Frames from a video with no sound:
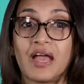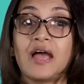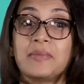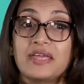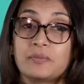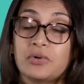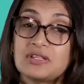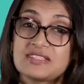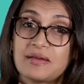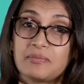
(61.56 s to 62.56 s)
I made a
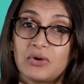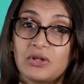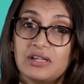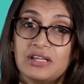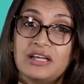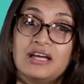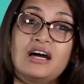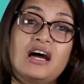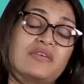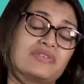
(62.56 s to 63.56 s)
pulsam ball,
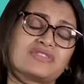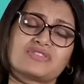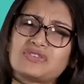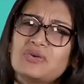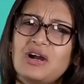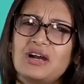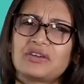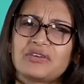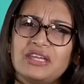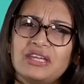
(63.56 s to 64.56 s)
I was so
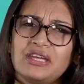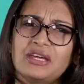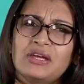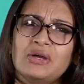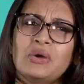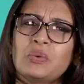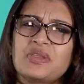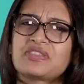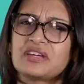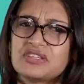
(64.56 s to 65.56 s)
hungry.
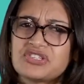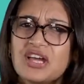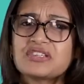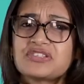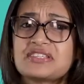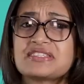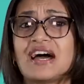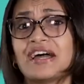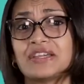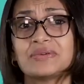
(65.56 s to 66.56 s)
With conjunctions,
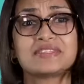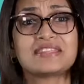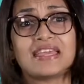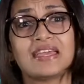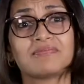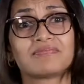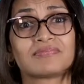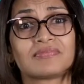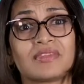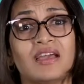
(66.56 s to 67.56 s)
I could say,
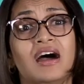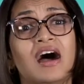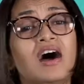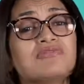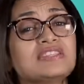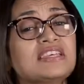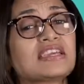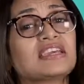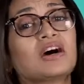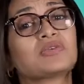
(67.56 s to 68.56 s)
after
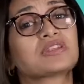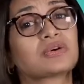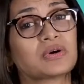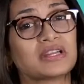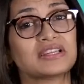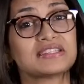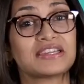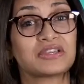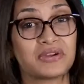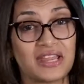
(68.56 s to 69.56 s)
taking out the coconut,
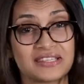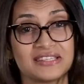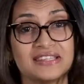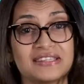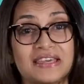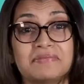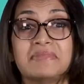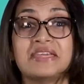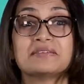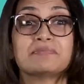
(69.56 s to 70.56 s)
I grated it and
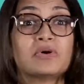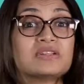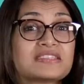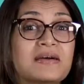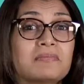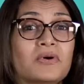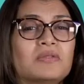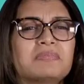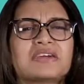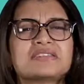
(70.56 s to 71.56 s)
made a pulsam
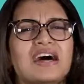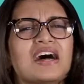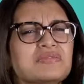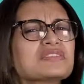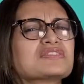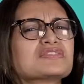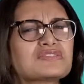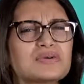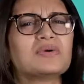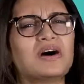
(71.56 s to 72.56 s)
ball because I was
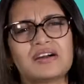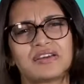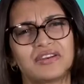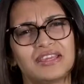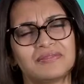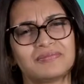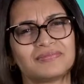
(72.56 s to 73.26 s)
so hungry.